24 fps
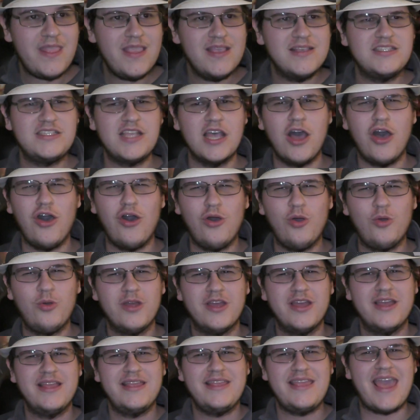So
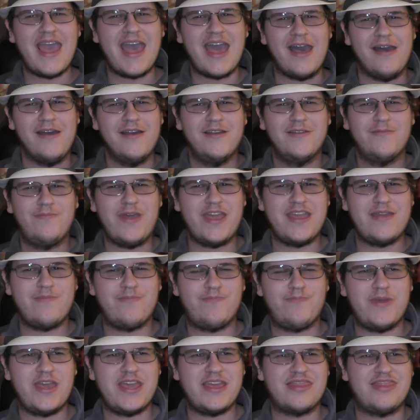yeah, big
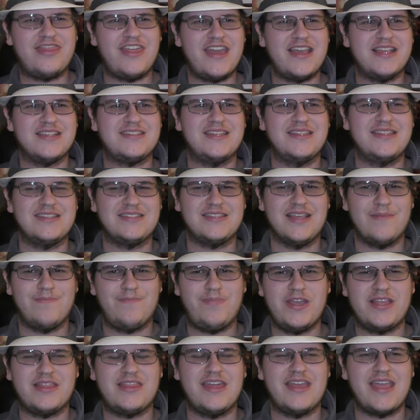thing
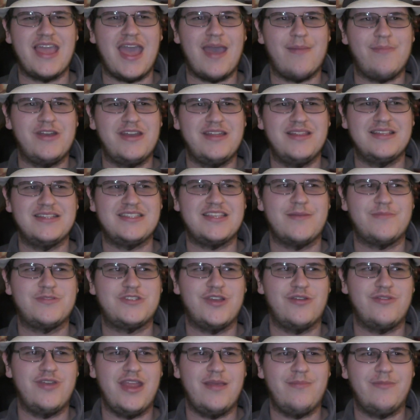happened in this
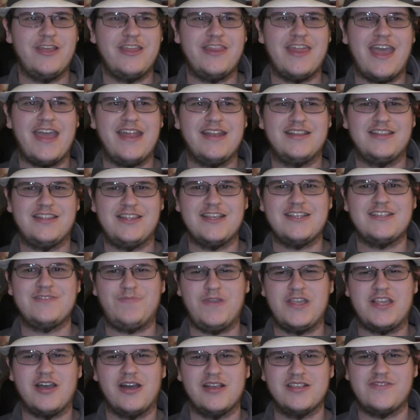episode, namely that
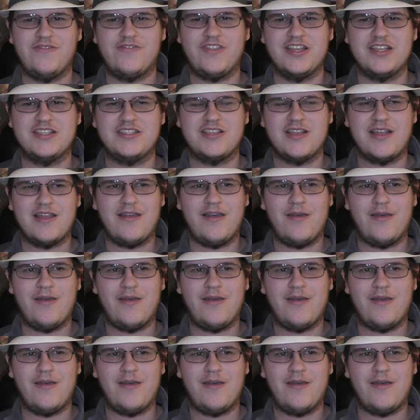because of this